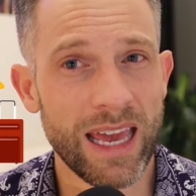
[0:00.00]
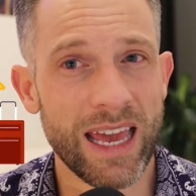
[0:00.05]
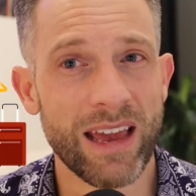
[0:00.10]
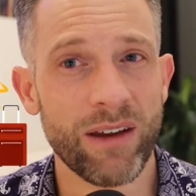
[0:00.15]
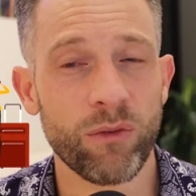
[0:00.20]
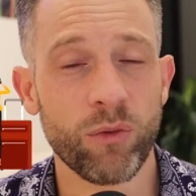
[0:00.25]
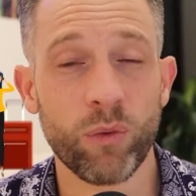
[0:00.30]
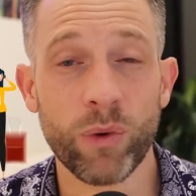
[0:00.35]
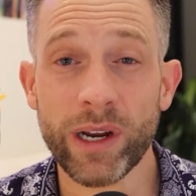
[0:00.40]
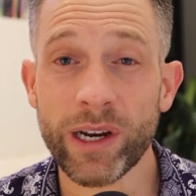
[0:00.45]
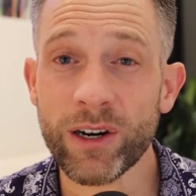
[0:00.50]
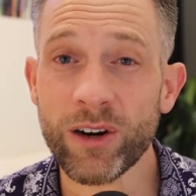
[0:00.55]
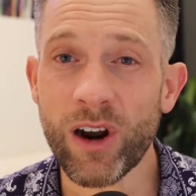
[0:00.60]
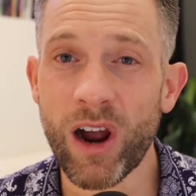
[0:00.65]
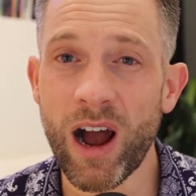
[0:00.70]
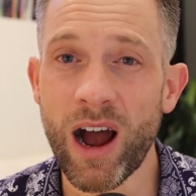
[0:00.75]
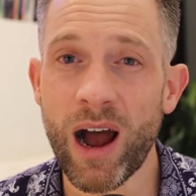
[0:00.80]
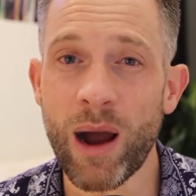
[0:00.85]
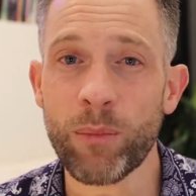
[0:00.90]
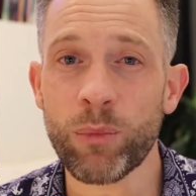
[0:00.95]
If we're
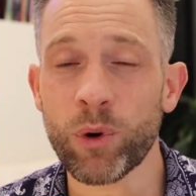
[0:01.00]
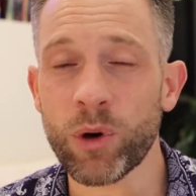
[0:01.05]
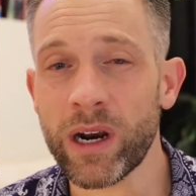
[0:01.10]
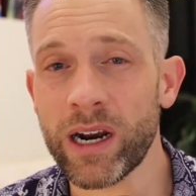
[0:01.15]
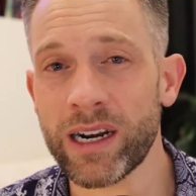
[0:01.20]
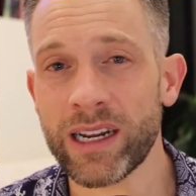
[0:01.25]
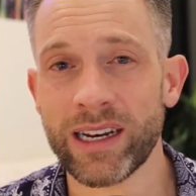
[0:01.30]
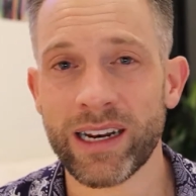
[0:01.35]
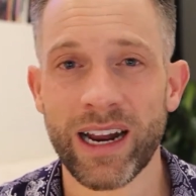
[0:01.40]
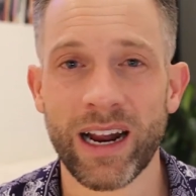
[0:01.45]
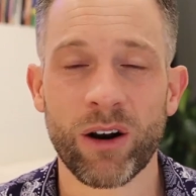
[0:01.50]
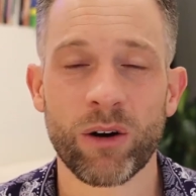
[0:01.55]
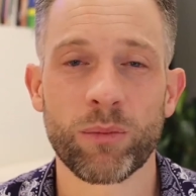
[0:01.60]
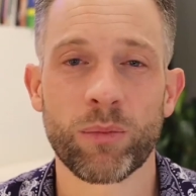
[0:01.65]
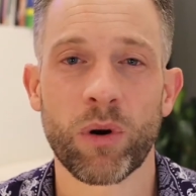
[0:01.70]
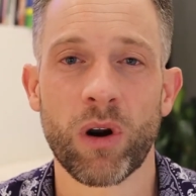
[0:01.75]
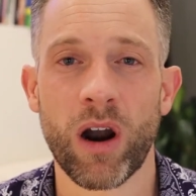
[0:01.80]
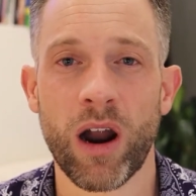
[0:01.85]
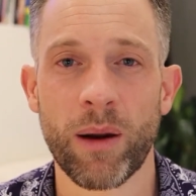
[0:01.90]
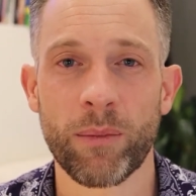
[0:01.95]
operating our
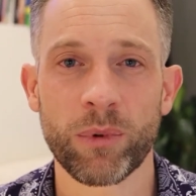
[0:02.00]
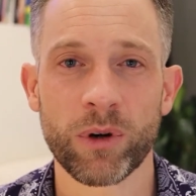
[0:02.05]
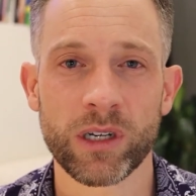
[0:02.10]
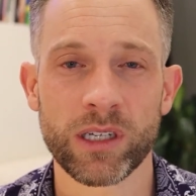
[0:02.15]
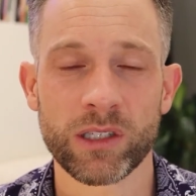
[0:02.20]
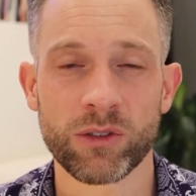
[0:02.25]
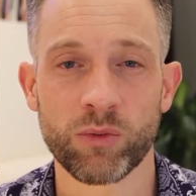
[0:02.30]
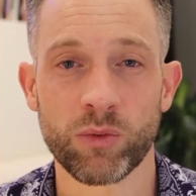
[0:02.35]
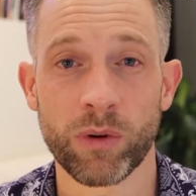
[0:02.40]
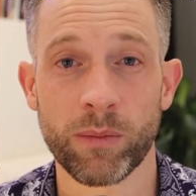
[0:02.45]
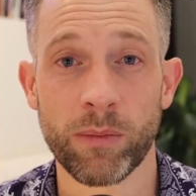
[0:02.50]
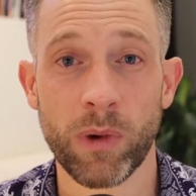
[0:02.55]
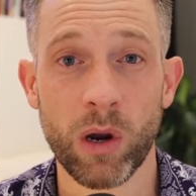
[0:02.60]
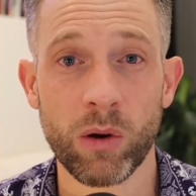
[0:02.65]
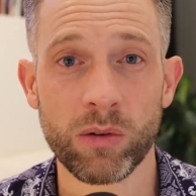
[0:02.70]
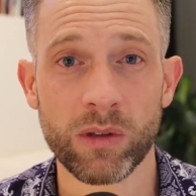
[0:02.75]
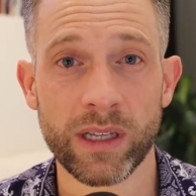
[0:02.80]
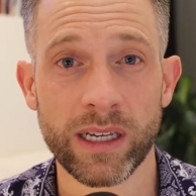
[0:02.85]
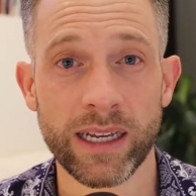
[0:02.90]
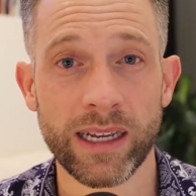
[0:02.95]
properties
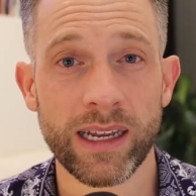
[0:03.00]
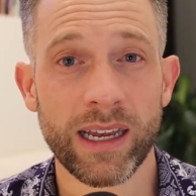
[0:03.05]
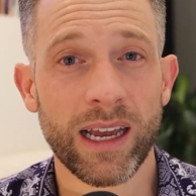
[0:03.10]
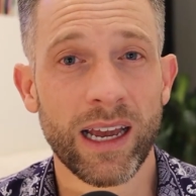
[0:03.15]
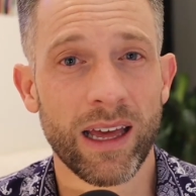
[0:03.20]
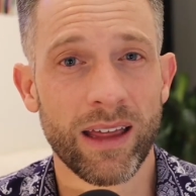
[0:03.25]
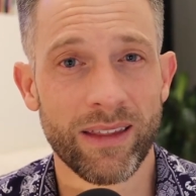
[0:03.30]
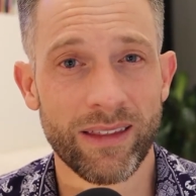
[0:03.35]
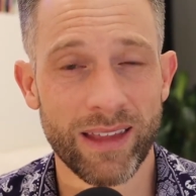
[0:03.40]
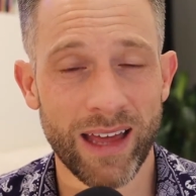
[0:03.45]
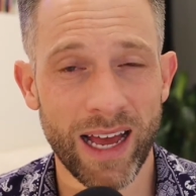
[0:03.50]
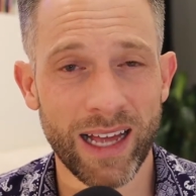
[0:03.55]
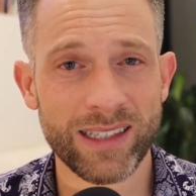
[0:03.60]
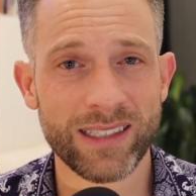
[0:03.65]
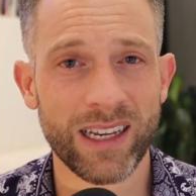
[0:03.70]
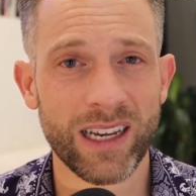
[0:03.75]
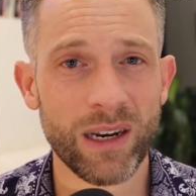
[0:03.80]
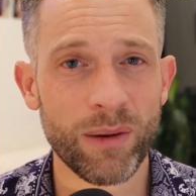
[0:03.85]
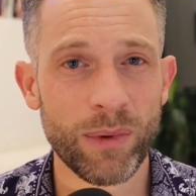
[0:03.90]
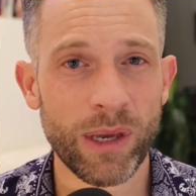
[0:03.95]
remotely,
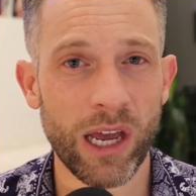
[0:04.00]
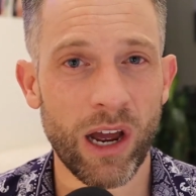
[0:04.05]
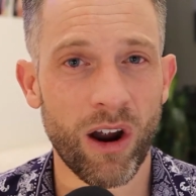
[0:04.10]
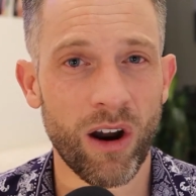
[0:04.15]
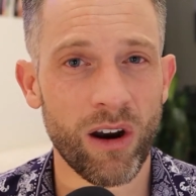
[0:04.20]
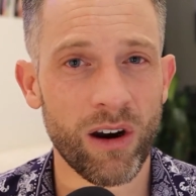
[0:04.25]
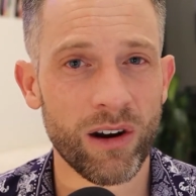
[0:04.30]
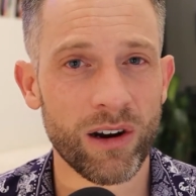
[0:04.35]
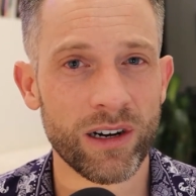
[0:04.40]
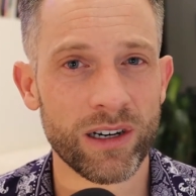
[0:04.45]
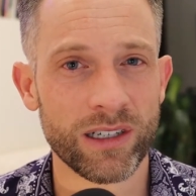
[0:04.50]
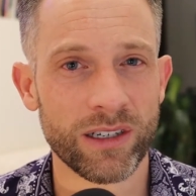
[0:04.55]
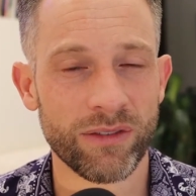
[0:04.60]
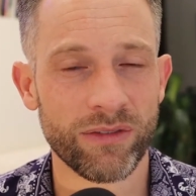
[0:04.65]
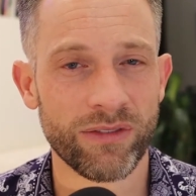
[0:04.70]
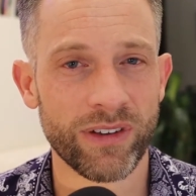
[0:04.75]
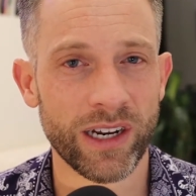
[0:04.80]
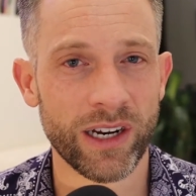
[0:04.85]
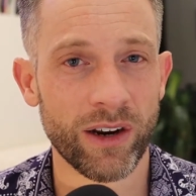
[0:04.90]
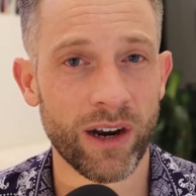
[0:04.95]
that's going to be hard to
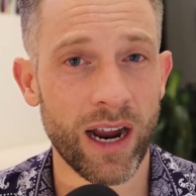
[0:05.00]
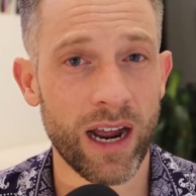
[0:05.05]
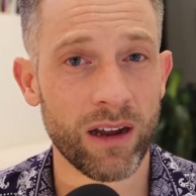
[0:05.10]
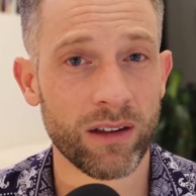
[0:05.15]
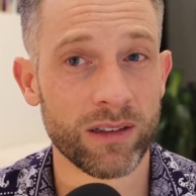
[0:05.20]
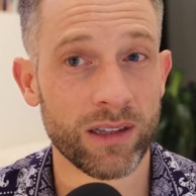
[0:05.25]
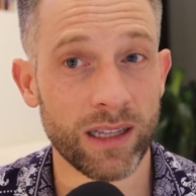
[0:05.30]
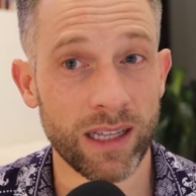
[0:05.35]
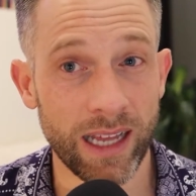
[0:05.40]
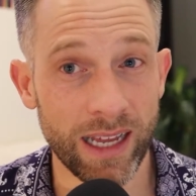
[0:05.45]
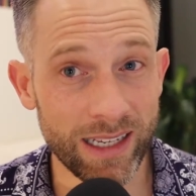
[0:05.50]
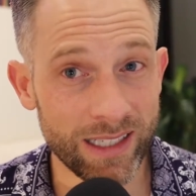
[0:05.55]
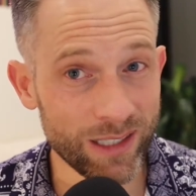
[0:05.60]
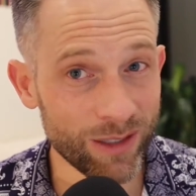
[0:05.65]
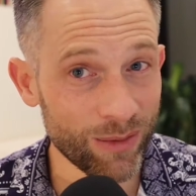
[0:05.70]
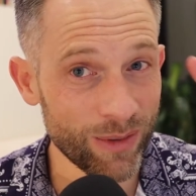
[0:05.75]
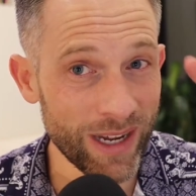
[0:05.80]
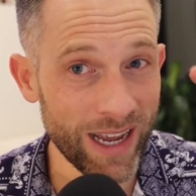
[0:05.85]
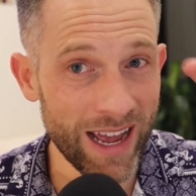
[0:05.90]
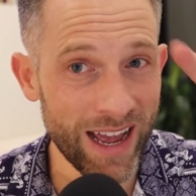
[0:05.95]
figure out
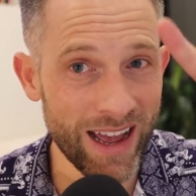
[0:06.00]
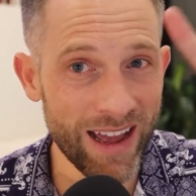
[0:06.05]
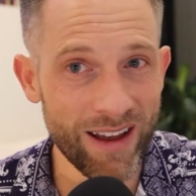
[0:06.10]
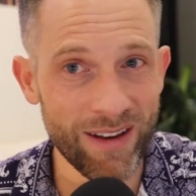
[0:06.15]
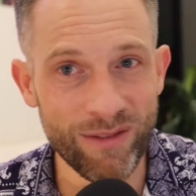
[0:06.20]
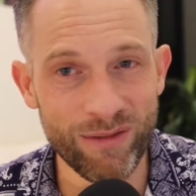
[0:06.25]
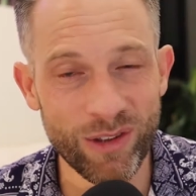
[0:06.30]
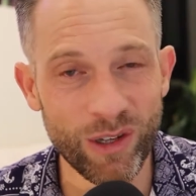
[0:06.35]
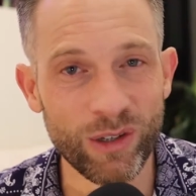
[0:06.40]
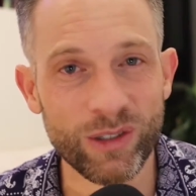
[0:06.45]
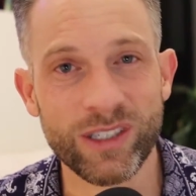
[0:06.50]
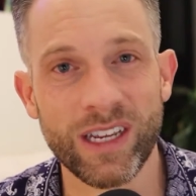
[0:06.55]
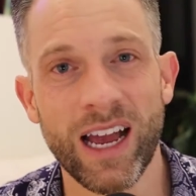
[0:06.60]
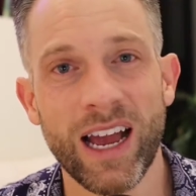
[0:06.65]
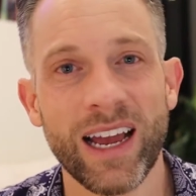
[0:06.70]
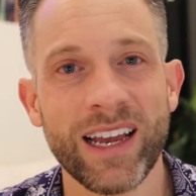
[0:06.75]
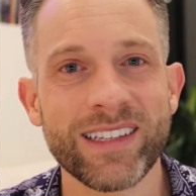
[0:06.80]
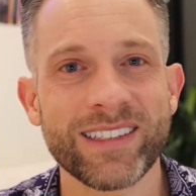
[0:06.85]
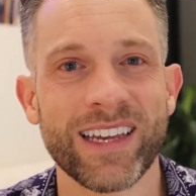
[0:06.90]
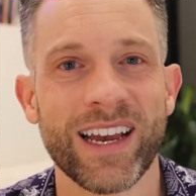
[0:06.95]
unless we have those
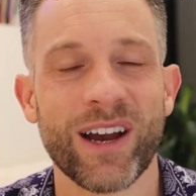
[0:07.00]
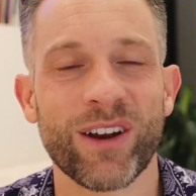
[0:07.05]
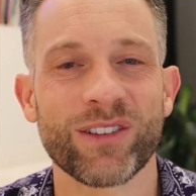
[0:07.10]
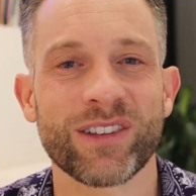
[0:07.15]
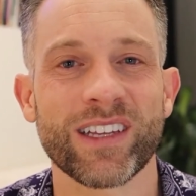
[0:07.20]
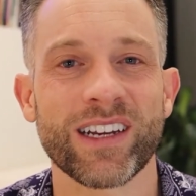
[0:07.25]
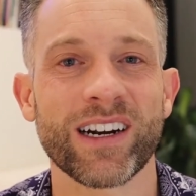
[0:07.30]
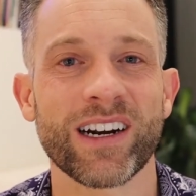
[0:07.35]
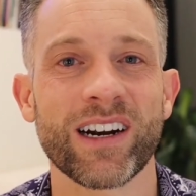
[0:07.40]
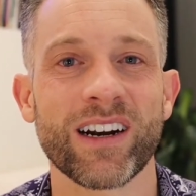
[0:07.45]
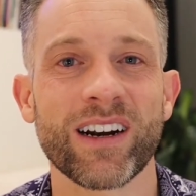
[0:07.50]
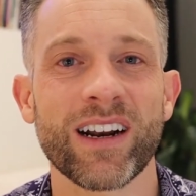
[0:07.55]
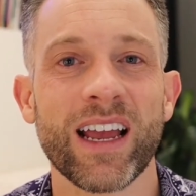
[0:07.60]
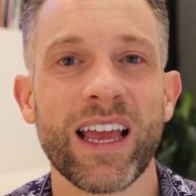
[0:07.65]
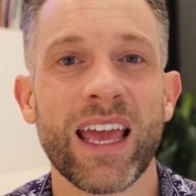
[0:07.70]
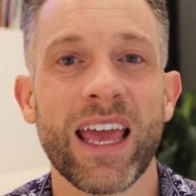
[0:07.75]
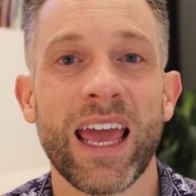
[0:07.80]
eyes out there.